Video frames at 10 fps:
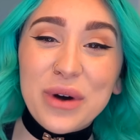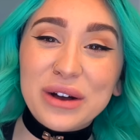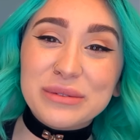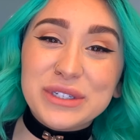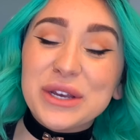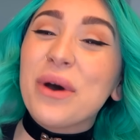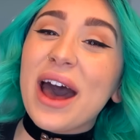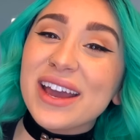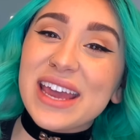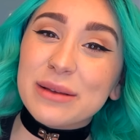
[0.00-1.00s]
welcome to
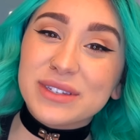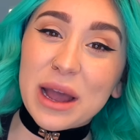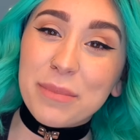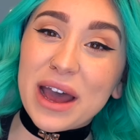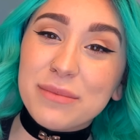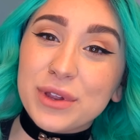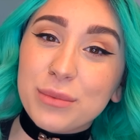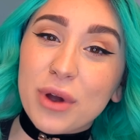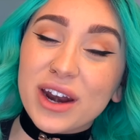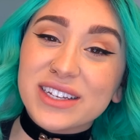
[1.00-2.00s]
I Can't Stop Buying Beauty
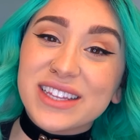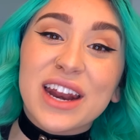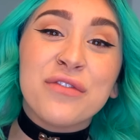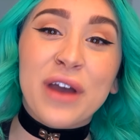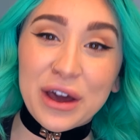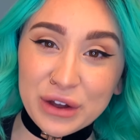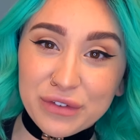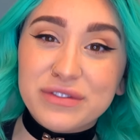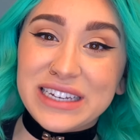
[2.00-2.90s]
Products That I Found Off of